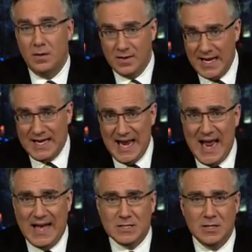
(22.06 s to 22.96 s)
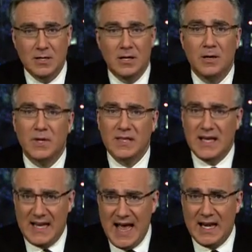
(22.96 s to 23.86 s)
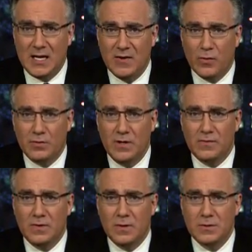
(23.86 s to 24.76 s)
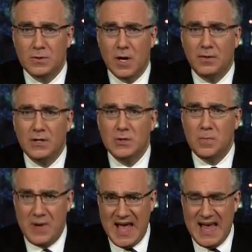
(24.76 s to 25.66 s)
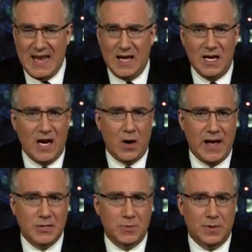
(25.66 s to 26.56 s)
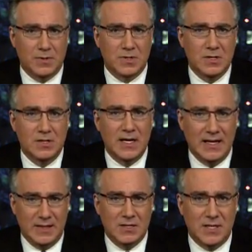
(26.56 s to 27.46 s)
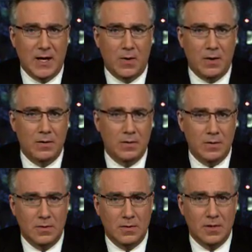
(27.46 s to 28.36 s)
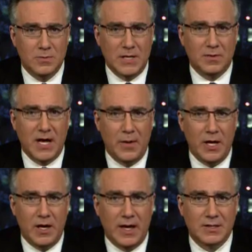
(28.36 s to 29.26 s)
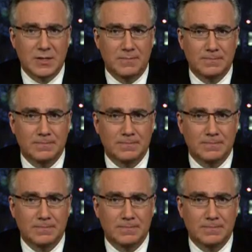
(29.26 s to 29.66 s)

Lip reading: They can't, but they can give relief to those struggling to pay in our hospitals at this hour. Special comment next.